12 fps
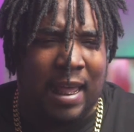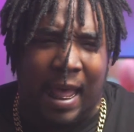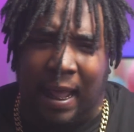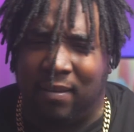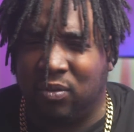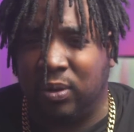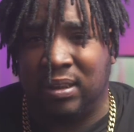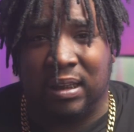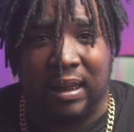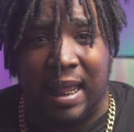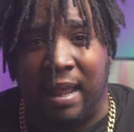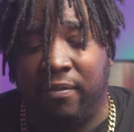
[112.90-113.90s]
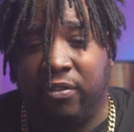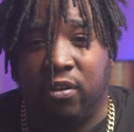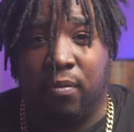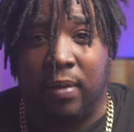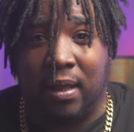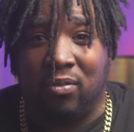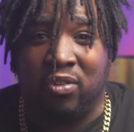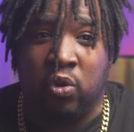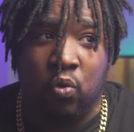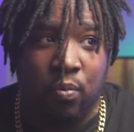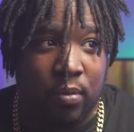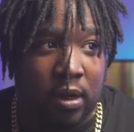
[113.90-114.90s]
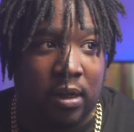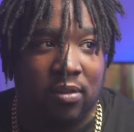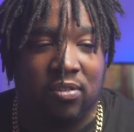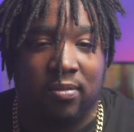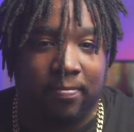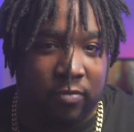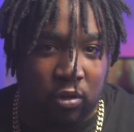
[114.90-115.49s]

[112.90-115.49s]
I would say after about 2 months,